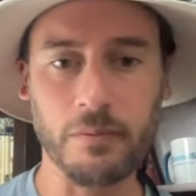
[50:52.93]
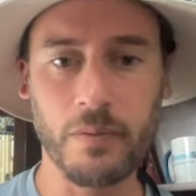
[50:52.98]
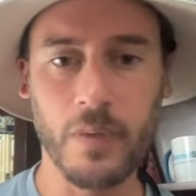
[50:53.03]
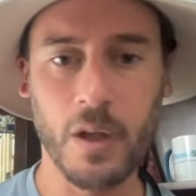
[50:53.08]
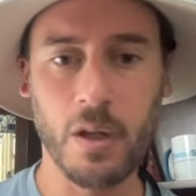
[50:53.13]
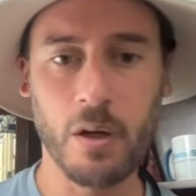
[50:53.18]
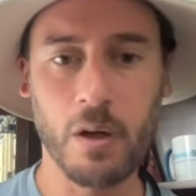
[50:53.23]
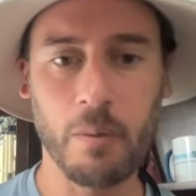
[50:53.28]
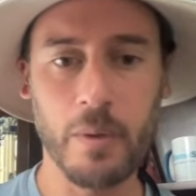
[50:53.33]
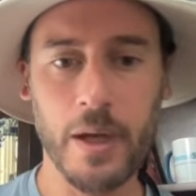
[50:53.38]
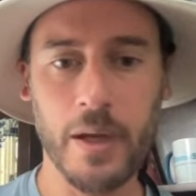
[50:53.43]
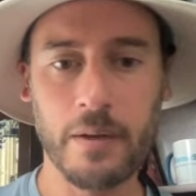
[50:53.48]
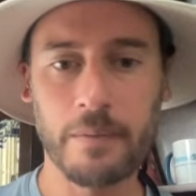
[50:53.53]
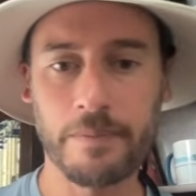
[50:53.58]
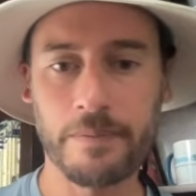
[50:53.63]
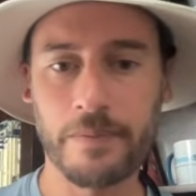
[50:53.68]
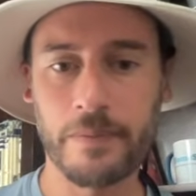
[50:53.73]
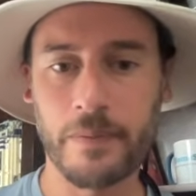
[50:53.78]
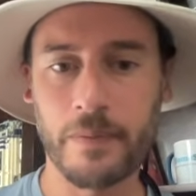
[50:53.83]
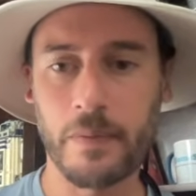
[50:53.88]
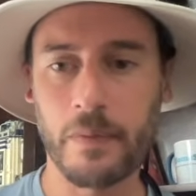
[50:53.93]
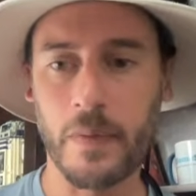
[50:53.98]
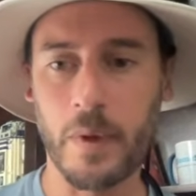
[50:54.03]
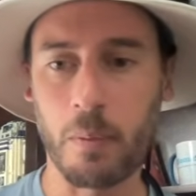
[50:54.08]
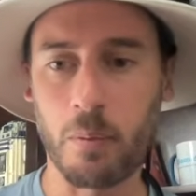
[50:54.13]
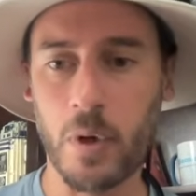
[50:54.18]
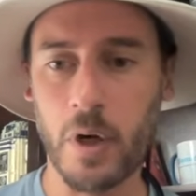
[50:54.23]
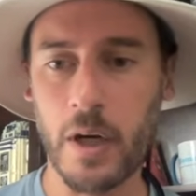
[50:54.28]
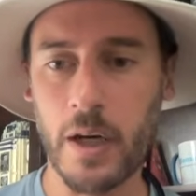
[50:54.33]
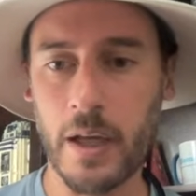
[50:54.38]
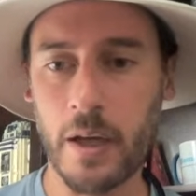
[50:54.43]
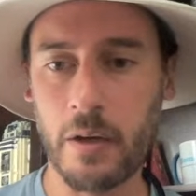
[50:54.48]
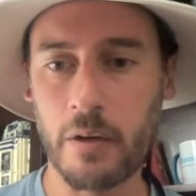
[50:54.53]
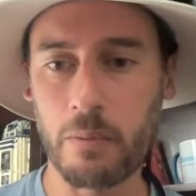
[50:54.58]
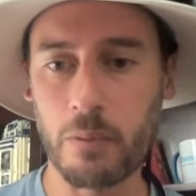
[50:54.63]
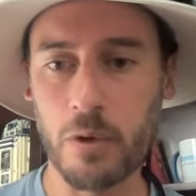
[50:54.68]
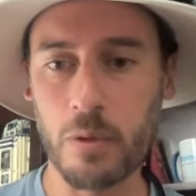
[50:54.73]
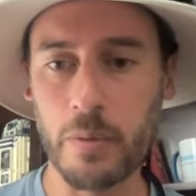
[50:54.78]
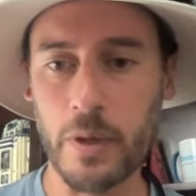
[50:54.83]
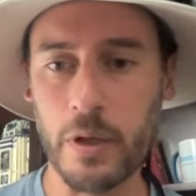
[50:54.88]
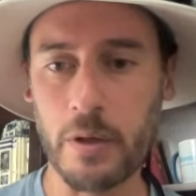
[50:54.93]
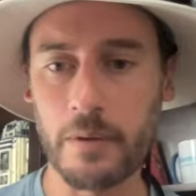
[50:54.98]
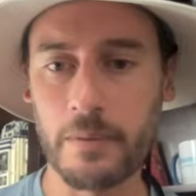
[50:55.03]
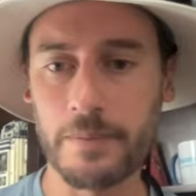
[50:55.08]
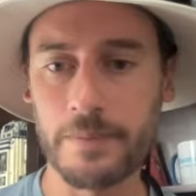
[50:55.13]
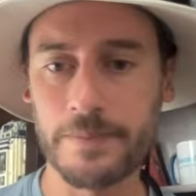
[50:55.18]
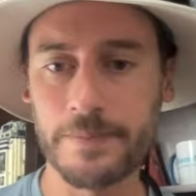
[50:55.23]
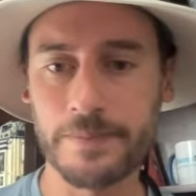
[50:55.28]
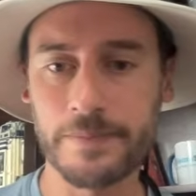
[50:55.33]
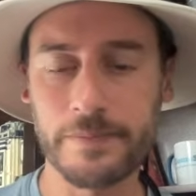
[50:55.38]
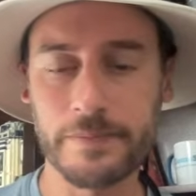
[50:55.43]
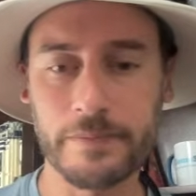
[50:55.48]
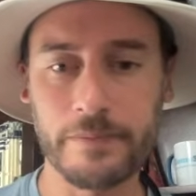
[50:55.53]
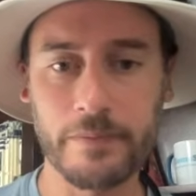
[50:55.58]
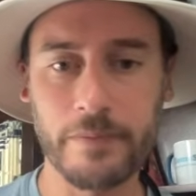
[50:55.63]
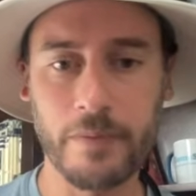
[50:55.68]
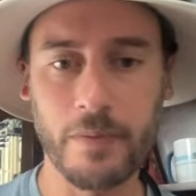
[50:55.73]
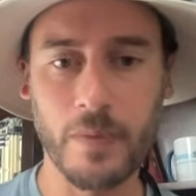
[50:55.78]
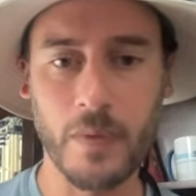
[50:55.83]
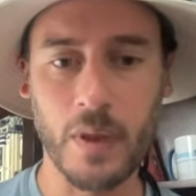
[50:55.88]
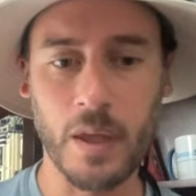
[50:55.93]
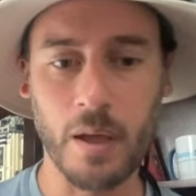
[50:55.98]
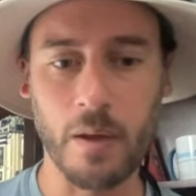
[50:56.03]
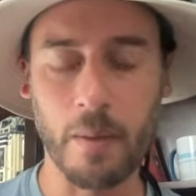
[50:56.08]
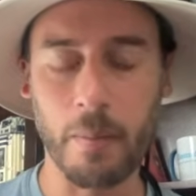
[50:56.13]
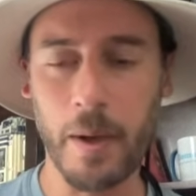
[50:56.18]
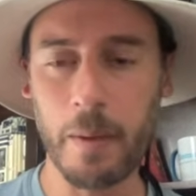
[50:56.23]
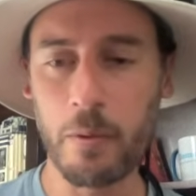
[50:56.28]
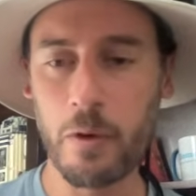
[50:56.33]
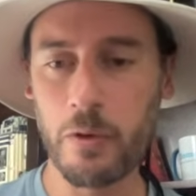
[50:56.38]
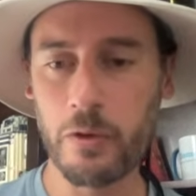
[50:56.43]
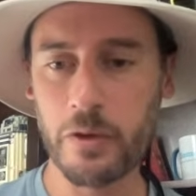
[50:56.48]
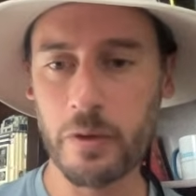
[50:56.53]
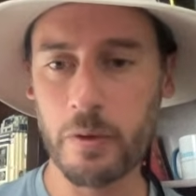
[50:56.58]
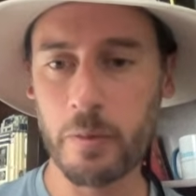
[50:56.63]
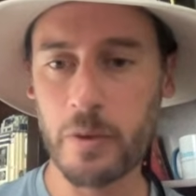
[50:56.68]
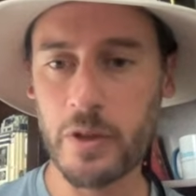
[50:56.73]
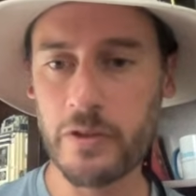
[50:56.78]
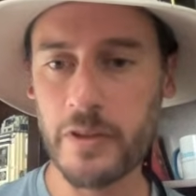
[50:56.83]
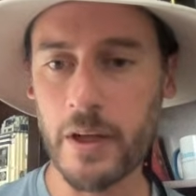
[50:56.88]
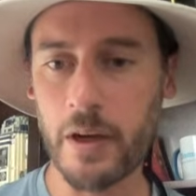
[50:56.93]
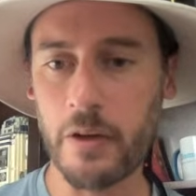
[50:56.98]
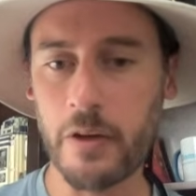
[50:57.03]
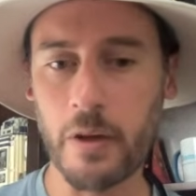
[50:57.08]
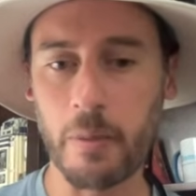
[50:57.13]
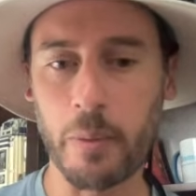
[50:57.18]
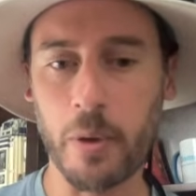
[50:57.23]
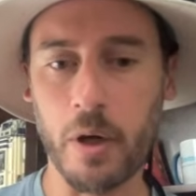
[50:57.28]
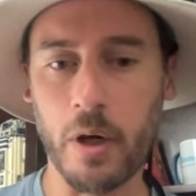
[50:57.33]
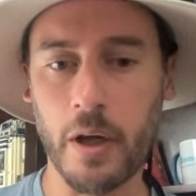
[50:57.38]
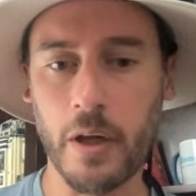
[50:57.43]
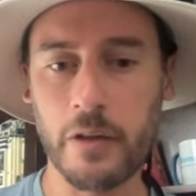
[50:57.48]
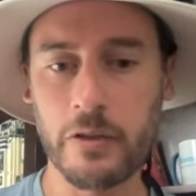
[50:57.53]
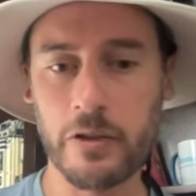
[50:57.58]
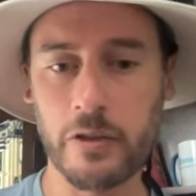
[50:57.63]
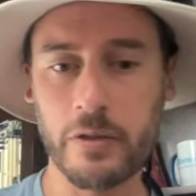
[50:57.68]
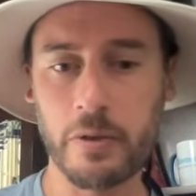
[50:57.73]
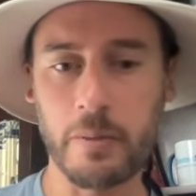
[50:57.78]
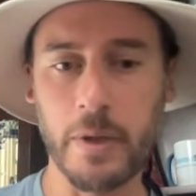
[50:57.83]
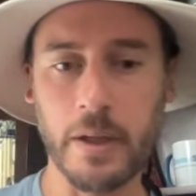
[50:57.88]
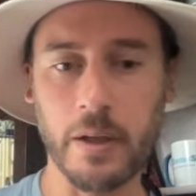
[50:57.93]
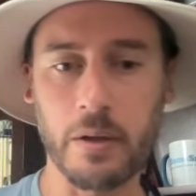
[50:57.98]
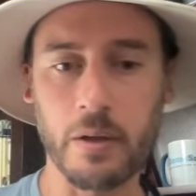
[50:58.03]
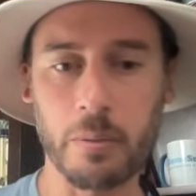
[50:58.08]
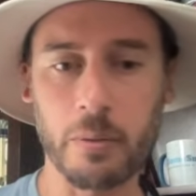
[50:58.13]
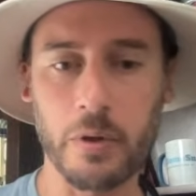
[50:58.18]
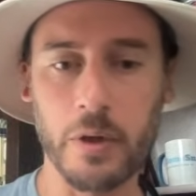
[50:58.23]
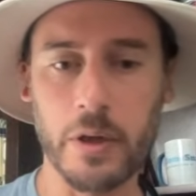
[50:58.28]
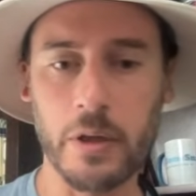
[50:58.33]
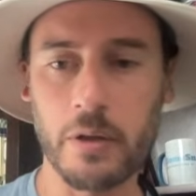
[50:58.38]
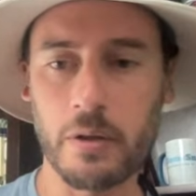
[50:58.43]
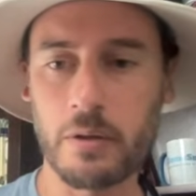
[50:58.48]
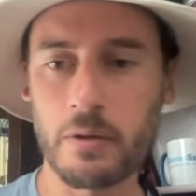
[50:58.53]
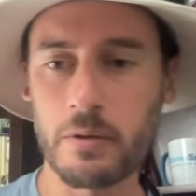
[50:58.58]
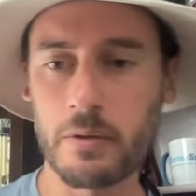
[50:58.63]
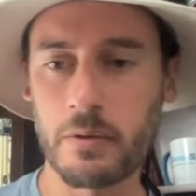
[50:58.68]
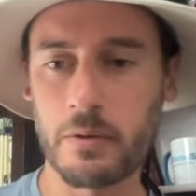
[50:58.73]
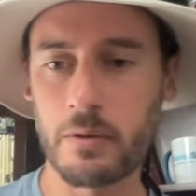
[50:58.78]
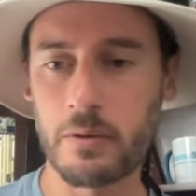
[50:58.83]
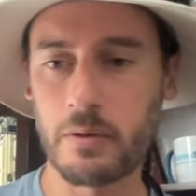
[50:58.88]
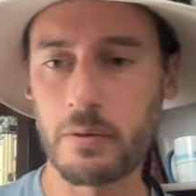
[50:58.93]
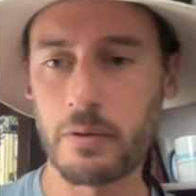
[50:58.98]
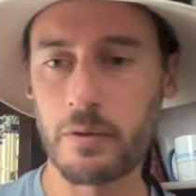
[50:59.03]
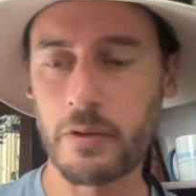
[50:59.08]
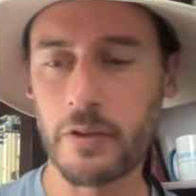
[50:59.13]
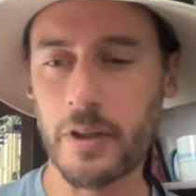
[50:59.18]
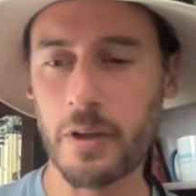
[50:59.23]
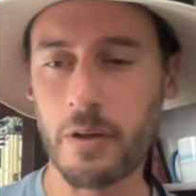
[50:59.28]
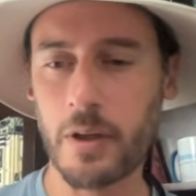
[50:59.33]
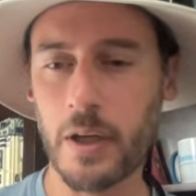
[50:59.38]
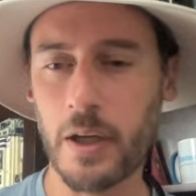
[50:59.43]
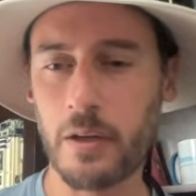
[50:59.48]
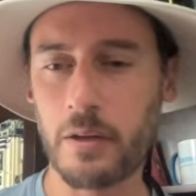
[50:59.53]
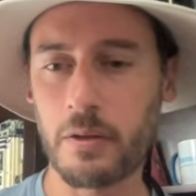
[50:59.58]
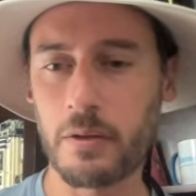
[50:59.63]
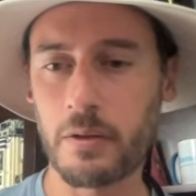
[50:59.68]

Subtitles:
Oh man, I'm running out of room here. I might move some of these down into the ponds just to make it look prettier. Is that okay?